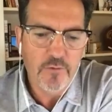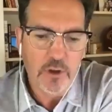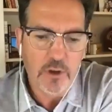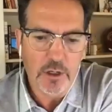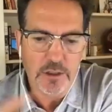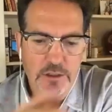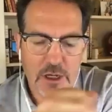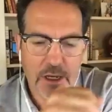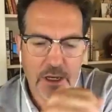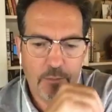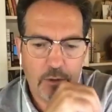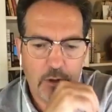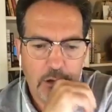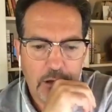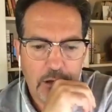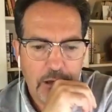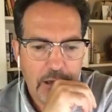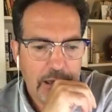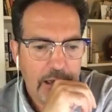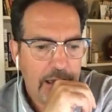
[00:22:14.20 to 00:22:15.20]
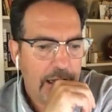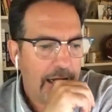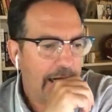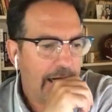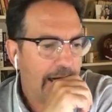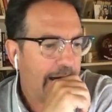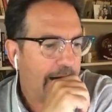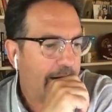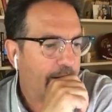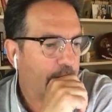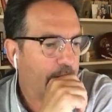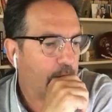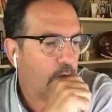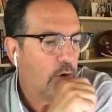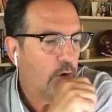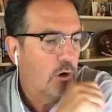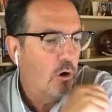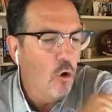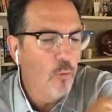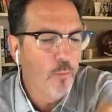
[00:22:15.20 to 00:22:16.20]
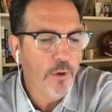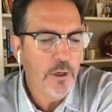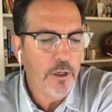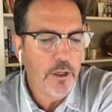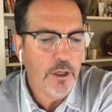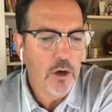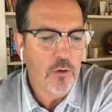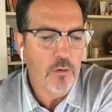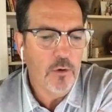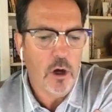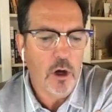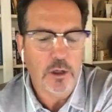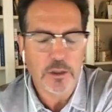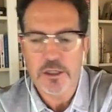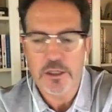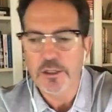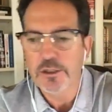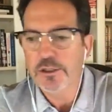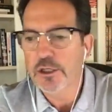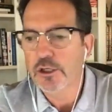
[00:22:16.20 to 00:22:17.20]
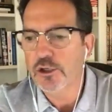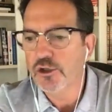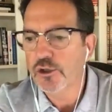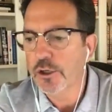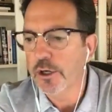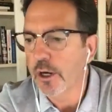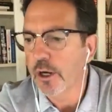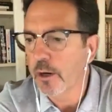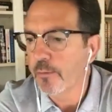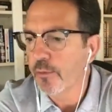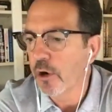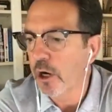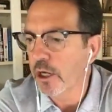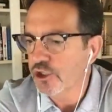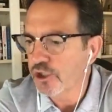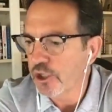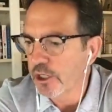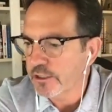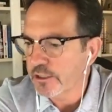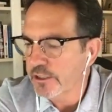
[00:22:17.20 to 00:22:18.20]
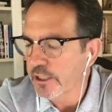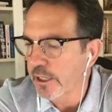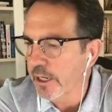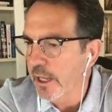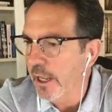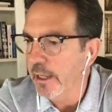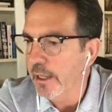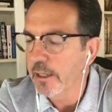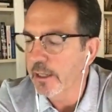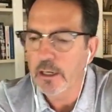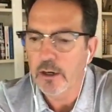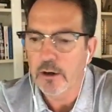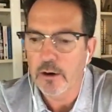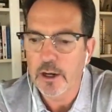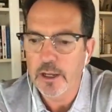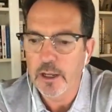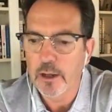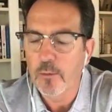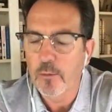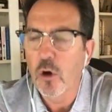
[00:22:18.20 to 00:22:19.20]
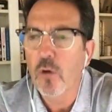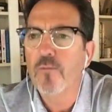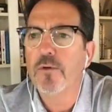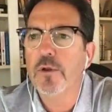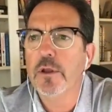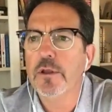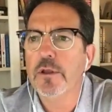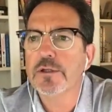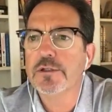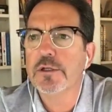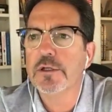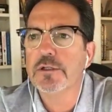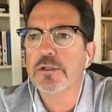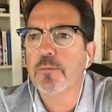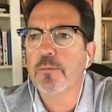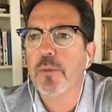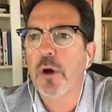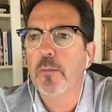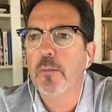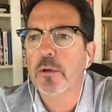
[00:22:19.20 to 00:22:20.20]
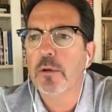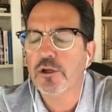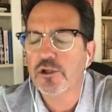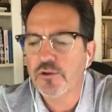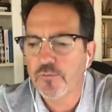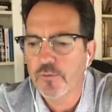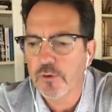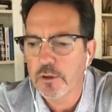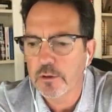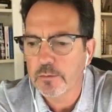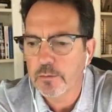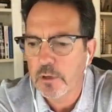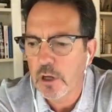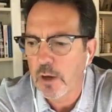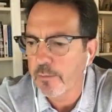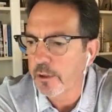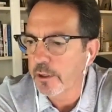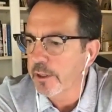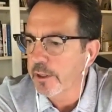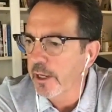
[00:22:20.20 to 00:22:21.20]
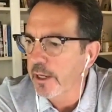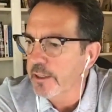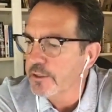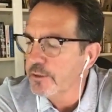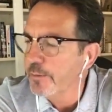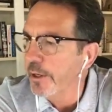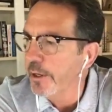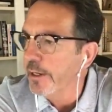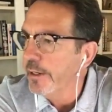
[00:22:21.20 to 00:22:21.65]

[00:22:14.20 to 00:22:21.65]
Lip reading: an example. We're hoping to go non-contingent on a project today, and here I am. Hopefully this isn't published for a couple of days, but